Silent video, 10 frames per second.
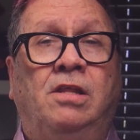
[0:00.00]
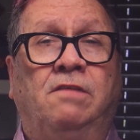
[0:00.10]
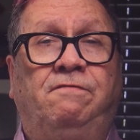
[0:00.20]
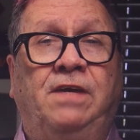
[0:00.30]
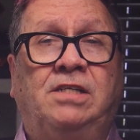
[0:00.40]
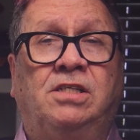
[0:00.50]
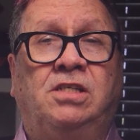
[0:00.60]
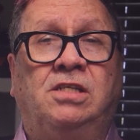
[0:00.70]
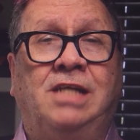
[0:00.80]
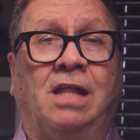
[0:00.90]
The fix is
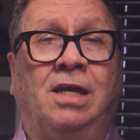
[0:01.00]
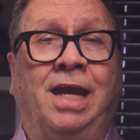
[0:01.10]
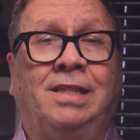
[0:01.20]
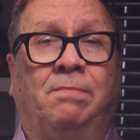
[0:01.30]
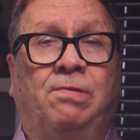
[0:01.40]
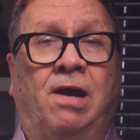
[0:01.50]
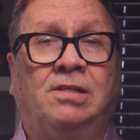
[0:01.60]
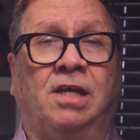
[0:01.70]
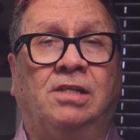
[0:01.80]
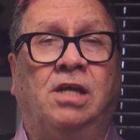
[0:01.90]
to delegate the
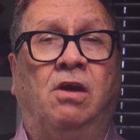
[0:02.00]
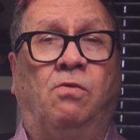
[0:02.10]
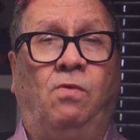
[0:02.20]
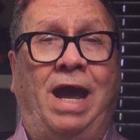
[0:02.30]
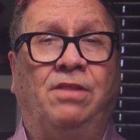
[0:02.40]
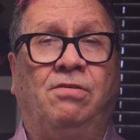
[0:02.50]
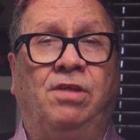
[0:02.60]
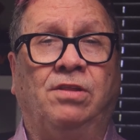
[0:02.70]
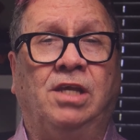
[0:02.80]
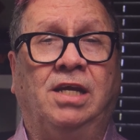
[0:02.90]
process rather
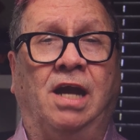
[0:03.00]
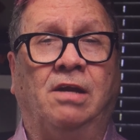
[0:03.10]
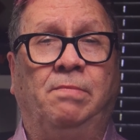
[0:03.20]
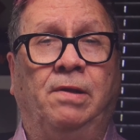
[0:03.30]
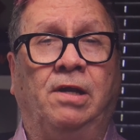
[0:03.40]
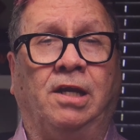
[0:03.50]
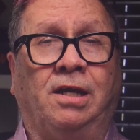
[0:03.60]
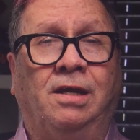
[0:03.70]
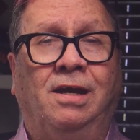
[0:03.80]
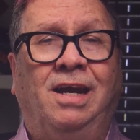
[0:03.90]
than the
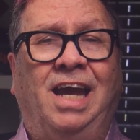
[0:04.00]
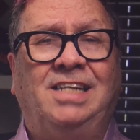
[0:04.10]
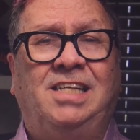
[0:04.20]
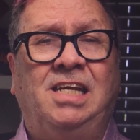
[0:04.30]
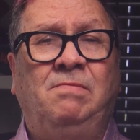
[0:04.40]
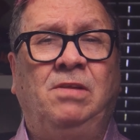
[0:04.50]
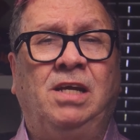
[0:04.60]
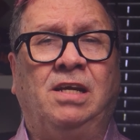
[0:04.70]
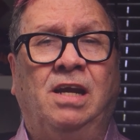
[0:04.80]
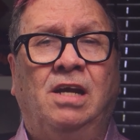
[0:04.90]
accountability. A team
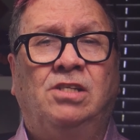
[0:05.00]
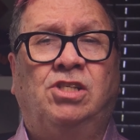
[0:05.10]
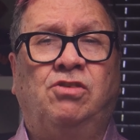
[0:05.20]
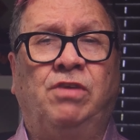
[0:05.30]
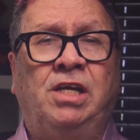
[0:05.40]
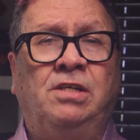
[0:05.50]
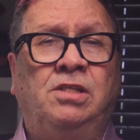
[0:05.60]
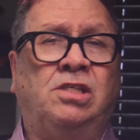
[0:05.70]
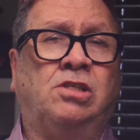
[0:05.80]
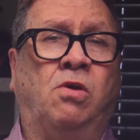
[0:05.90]
lead
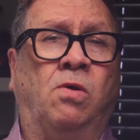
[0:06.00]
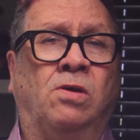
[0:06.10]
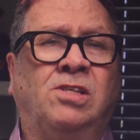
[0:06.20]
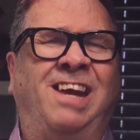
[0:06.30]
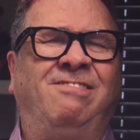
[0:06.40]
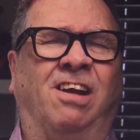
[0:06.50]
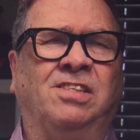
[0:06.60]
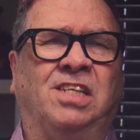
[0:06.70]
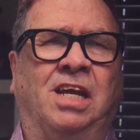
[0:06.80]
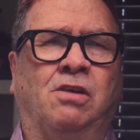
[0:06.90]
screens, scores, and
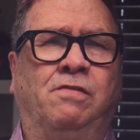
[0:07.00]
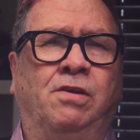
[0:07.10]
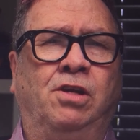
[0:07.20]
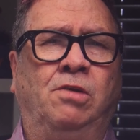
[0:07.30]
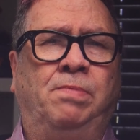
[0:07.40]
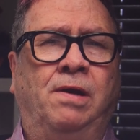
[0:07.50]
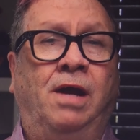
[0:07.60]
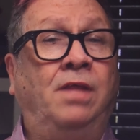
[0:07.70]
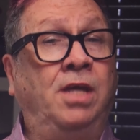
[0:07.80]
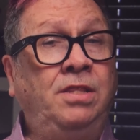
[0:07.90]
runs the interview loop,
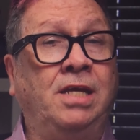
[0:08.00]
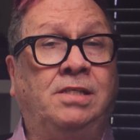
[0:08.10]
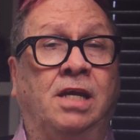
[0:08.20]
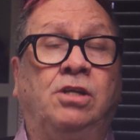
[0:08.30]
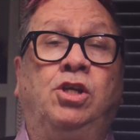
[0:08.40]
and then they send